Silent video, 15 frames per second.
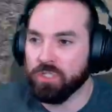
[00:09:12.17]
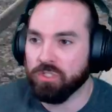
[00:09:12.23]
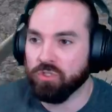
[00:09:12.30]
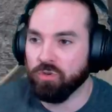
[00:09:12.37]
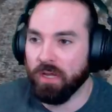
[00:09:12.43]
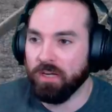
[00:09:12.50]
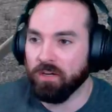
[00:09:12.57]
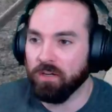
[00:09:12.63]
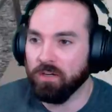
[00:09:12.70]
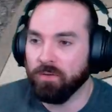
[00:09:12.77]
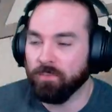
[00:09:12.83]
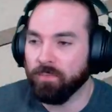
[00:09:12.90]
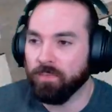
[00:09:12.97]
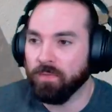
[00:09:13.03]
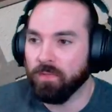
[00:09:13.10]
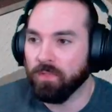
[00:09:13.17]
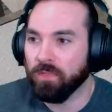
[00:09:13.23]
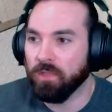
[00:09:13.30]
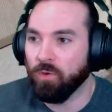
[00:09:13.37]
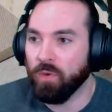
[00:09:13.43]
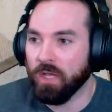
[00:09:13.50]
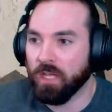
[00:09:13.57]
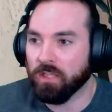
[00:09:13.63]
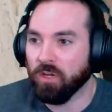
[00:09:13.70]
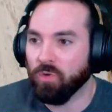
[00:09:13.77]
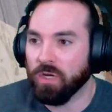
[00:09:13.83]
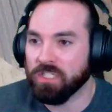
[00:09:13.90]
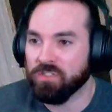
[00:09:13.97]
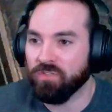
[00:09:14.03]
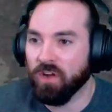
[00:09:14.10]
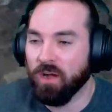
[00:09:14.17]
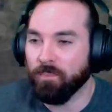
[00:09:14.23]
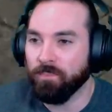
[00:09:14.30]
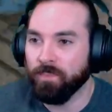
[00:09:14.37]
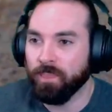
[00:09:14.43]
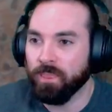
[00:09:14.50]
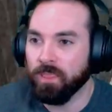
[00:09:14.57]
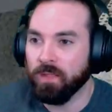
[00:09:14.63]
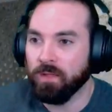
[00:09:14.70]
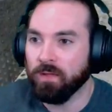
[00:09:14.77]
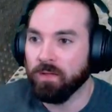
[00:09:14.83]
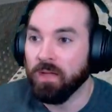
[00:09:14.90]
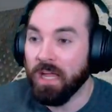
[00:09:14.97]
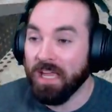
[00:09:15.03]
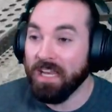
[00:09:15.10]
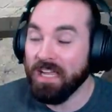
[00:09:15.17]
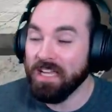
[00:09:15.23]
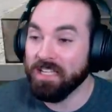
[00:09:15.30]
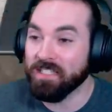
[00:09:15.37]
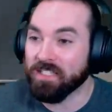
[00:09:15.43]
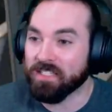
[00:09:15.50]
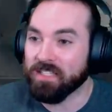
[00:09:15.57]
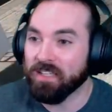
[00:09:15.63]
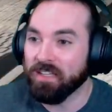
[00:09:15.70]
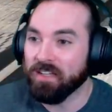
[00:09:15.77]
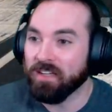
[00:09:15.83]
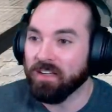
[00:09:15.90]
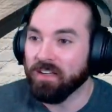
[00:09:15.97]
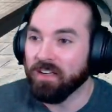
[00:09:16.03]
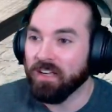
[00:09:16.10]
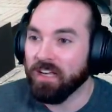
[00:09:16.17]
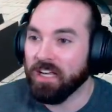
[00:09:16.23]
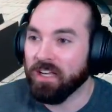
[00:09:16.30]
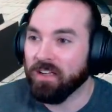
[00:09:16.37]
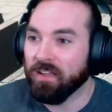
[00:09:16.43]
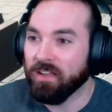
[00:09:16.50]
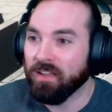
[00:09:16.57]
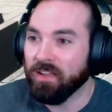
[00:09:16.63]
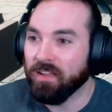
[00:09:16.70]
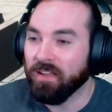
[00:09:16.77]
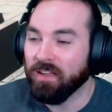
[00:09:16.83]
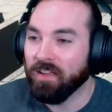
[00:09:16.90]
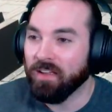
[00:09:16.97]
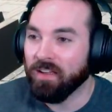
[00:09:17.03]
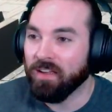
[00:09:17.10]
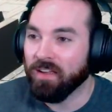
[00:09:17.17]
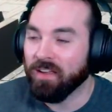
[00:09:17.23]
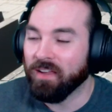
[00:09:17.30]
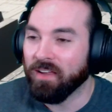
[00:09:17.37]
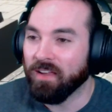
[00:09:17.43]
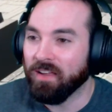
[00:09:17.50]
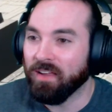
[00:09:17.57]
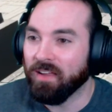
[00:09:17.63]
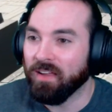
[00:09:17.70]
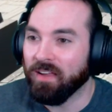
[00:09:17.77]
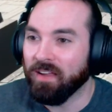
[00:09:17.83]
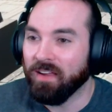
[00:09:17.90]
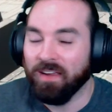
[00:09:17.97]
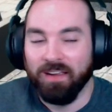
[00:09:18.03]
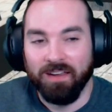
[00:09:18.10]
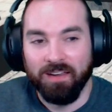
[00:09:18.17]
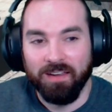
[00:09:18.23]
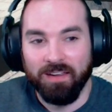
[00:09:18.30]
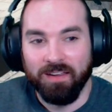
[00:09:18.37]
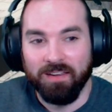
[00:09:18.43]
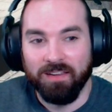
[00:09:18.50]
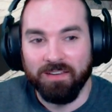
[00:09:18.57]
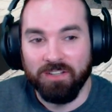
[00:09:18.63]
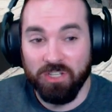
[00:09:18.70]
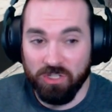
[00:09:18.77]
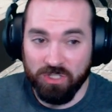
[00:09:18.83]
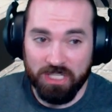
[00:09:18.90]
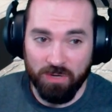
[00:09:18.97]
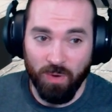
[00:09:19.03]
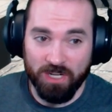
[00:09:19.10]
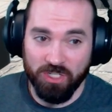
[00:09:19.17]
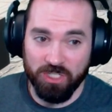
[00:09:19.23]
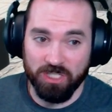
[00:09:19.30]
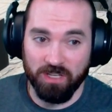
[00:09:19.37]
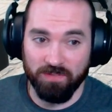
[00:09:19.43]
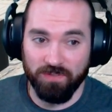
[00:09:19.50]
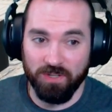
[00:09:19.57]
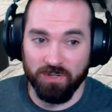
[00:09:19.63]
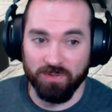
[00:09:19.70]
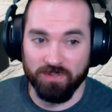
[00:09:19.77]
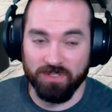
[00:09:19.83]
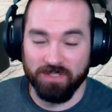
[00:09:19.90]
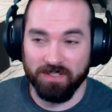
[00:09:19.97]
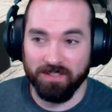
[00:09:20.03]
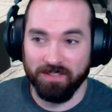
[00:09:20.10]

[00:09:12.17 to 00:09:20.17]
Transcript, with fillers: trader that we got the quest from? It is! Well, your money is welcome here. Do you see why she's confused?